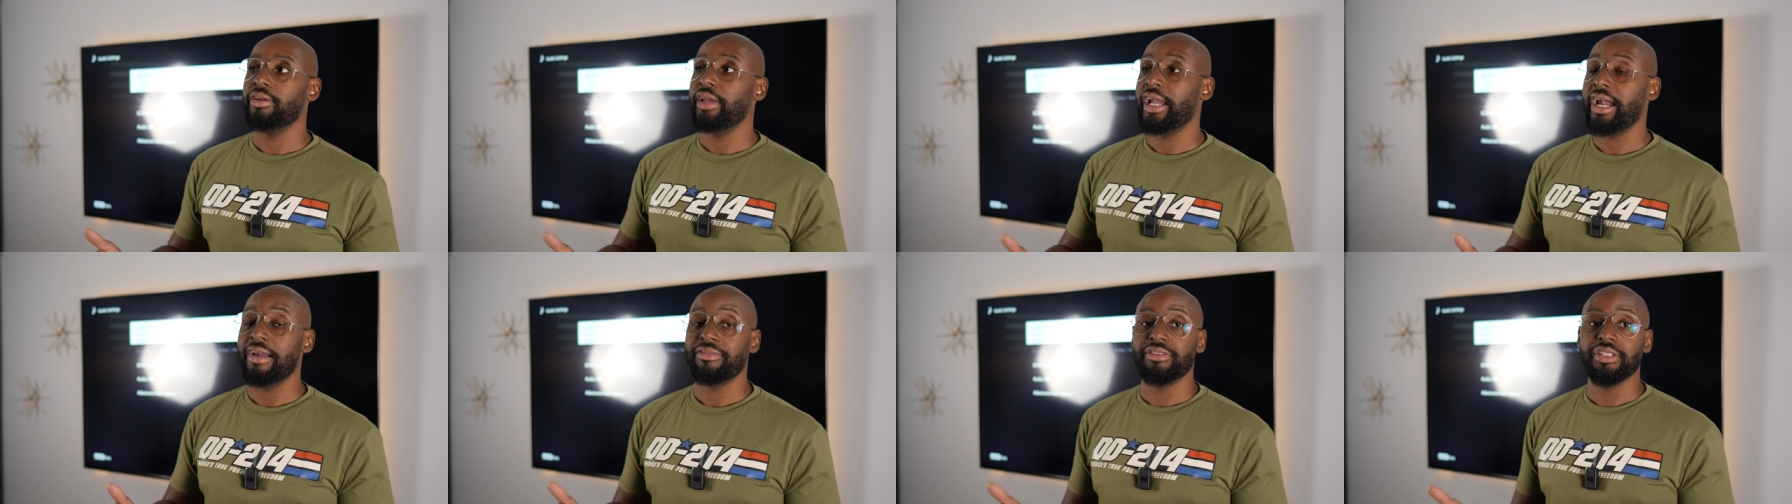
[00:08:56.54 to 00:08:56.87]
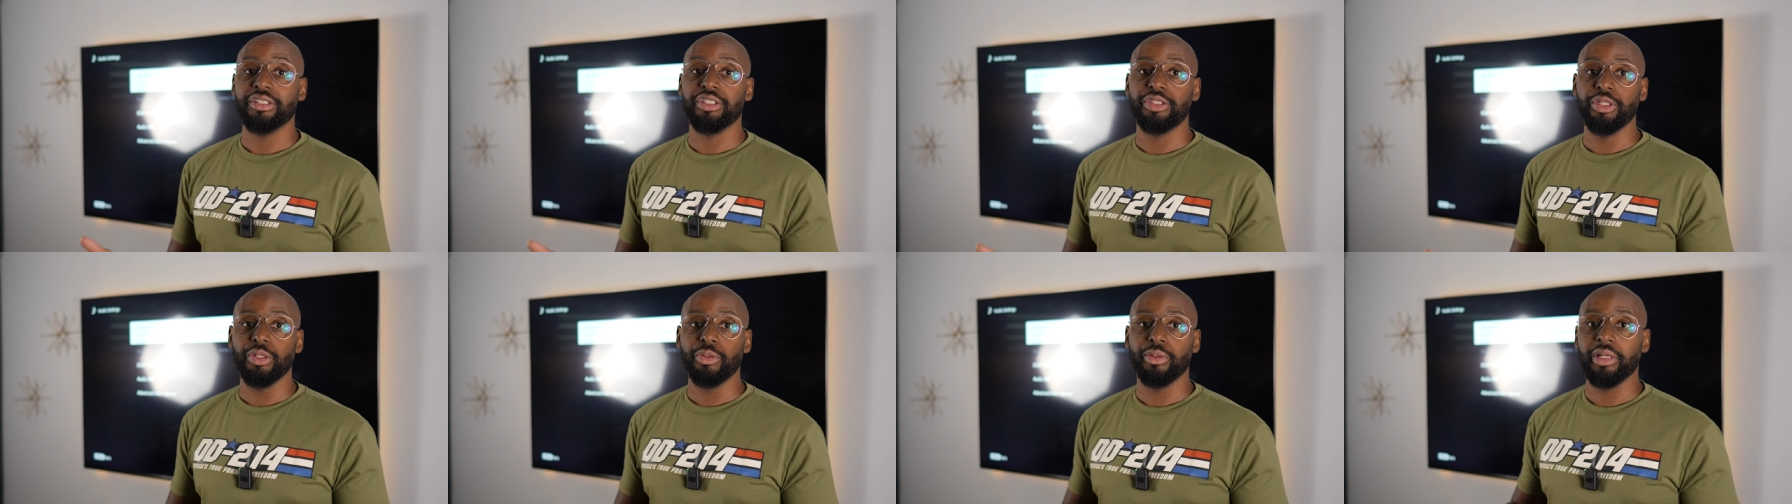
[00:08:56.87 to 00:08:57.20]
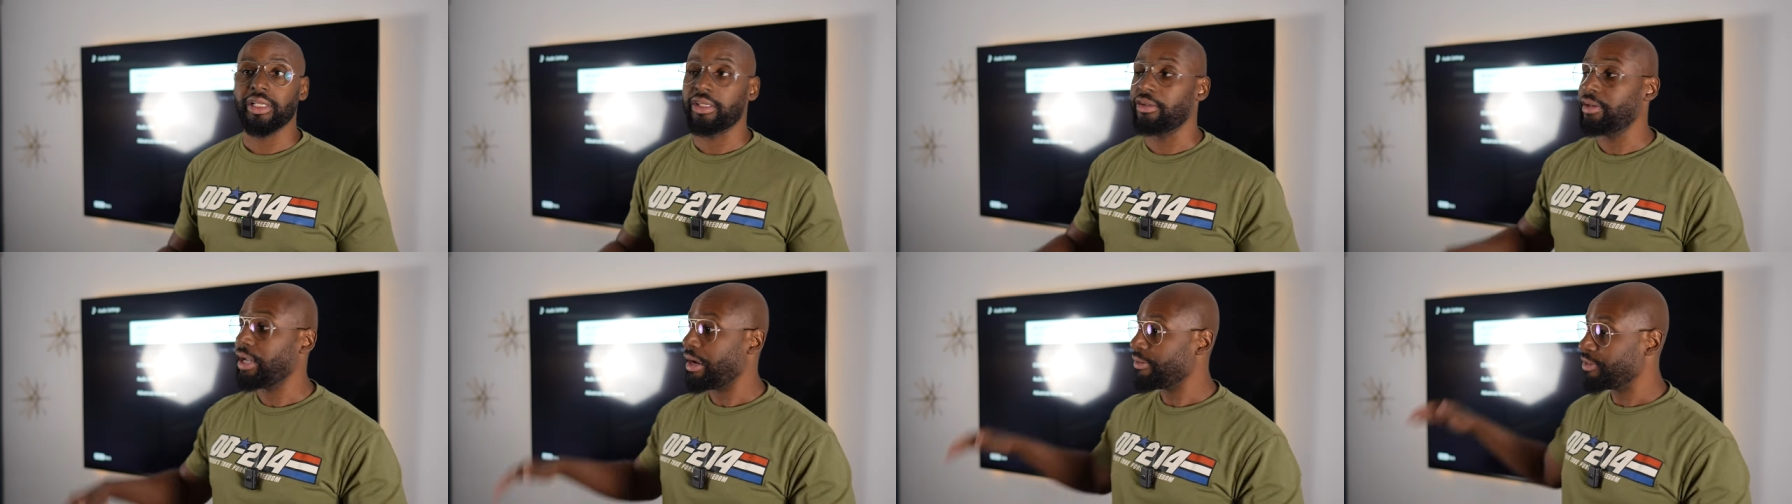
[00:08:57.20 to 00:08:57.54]
you have to do
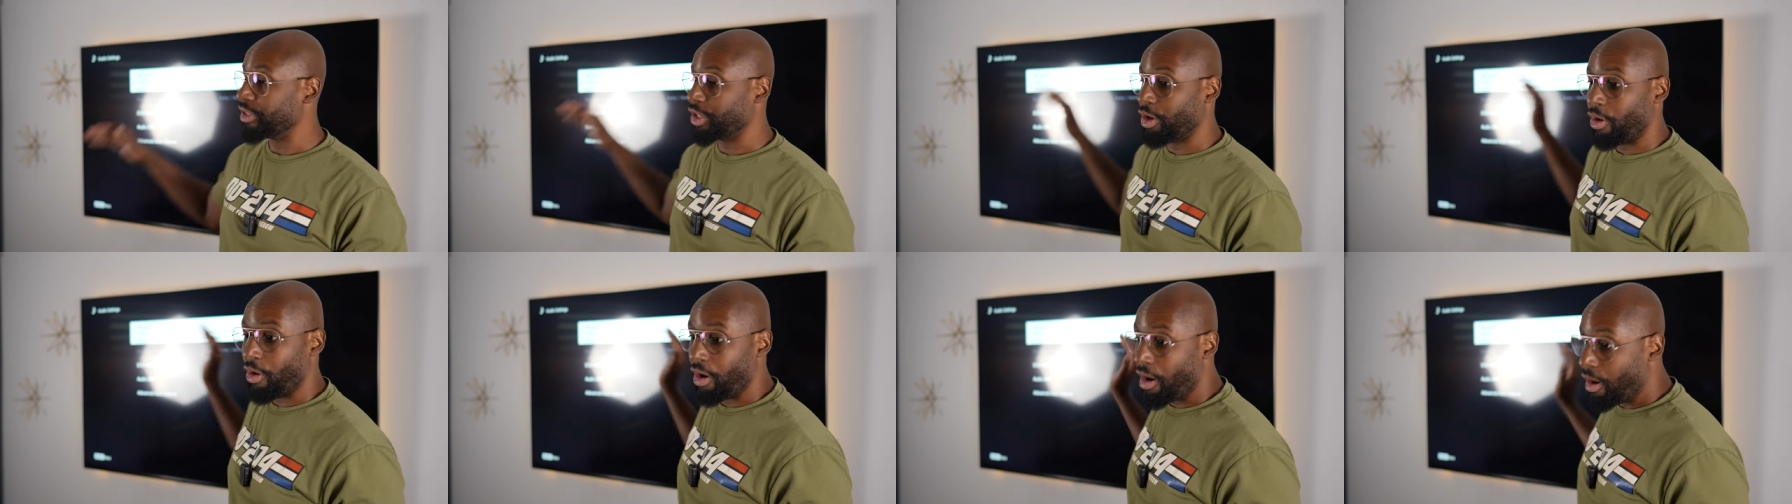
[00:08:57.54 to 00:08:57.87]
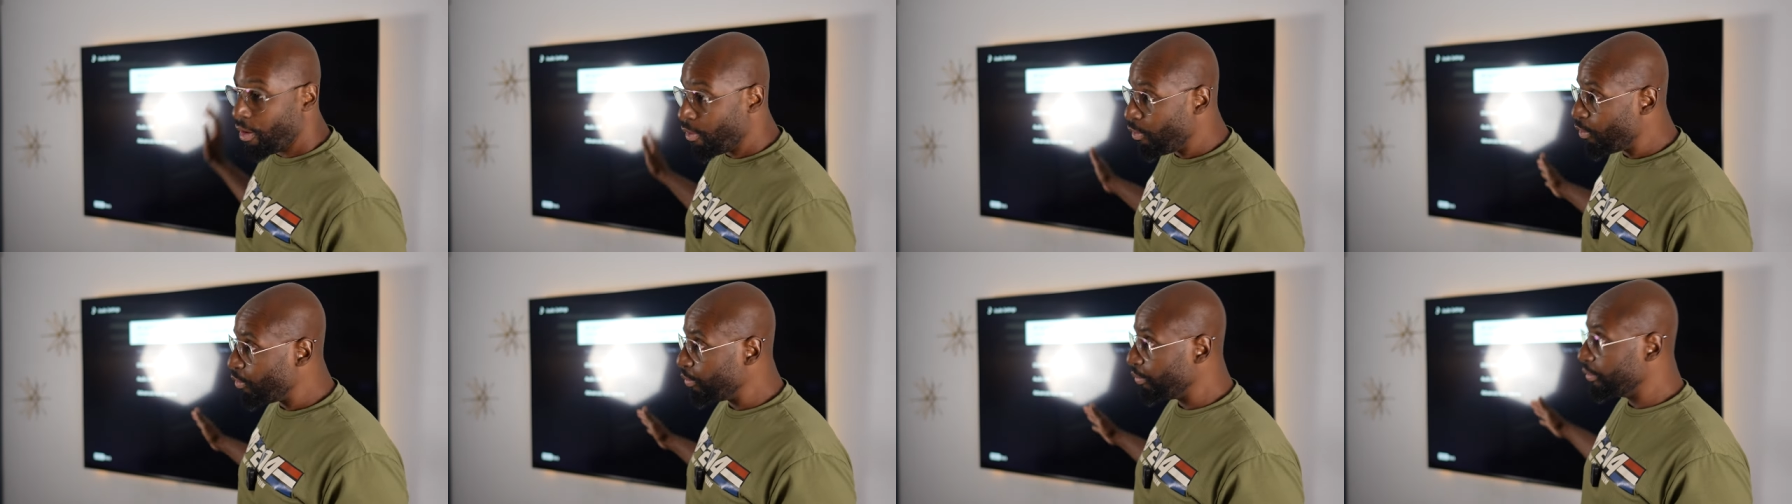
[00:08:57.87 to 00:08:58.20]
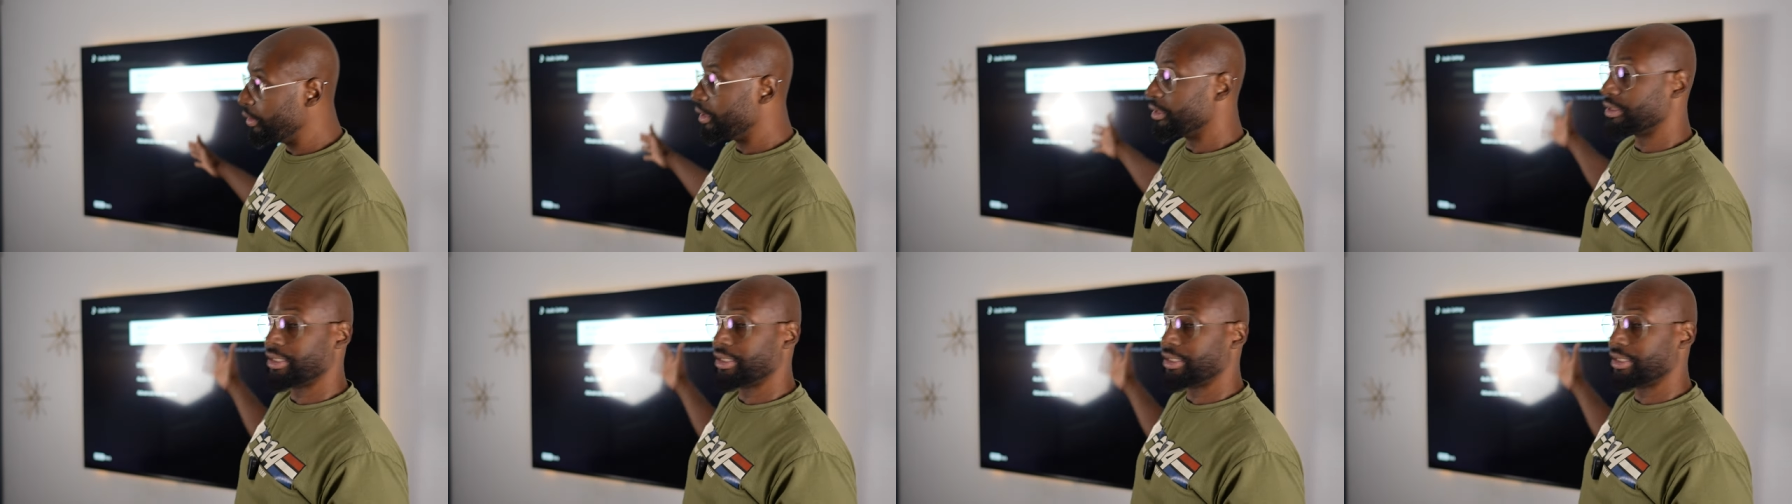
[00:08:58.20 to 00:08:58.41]
it. You have to go home